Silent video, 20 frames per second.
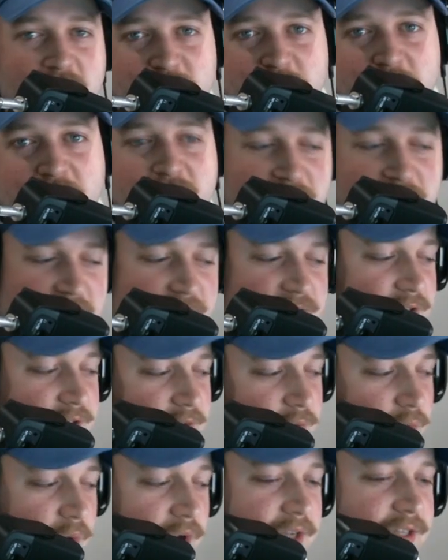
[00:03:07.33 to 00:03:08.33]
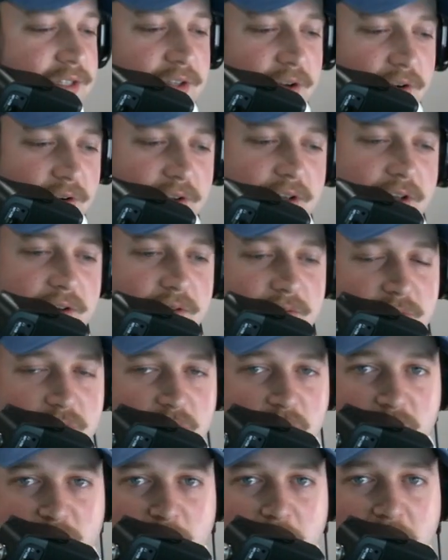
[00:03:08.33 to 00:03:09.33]
as many fixtures and weeks, so you can
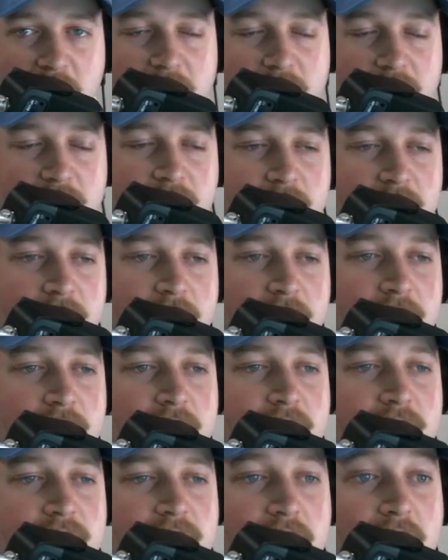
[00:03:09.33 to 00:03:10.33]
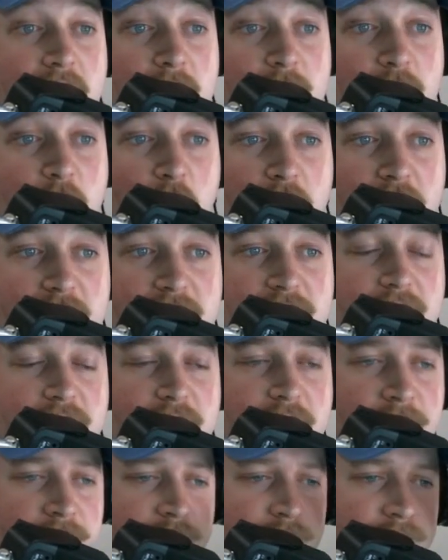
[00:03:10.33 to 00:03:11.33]
sort of play to that more
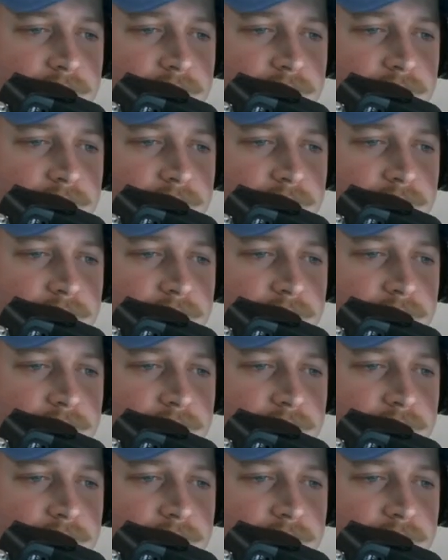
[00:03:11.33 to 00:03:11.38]
easily.